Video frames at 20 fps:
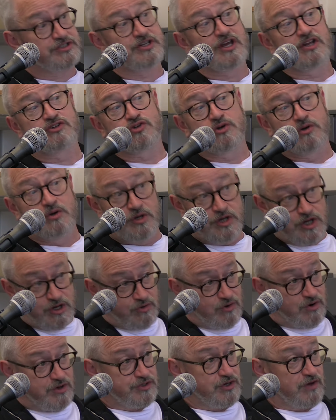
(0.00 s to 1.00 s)
etc., who are
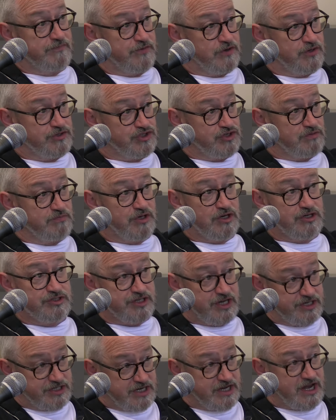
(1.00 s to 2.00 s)
neurodivergent because
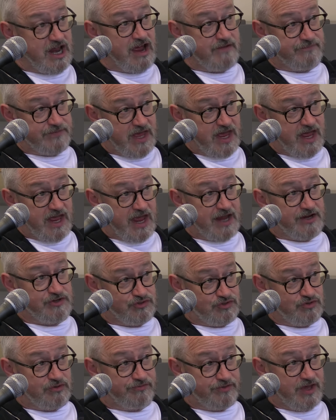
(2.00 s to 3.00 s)
they didn't have that
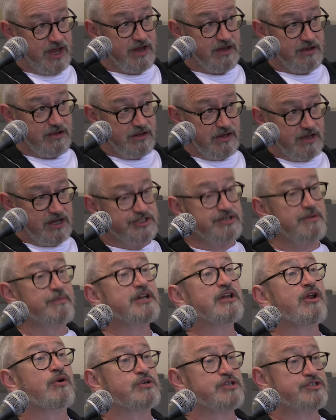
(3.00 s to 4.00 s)
extra thing.
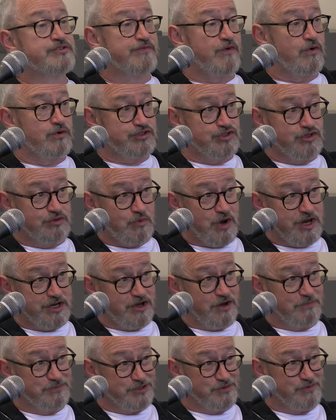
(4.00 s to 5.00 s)
Something Laurence Fox should
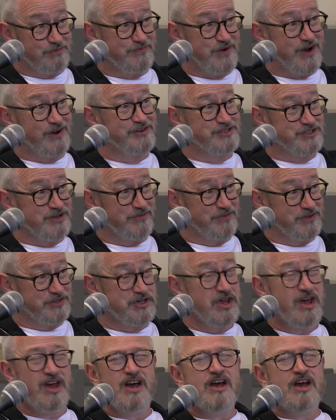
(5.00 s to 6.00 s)
wake up to, and various others.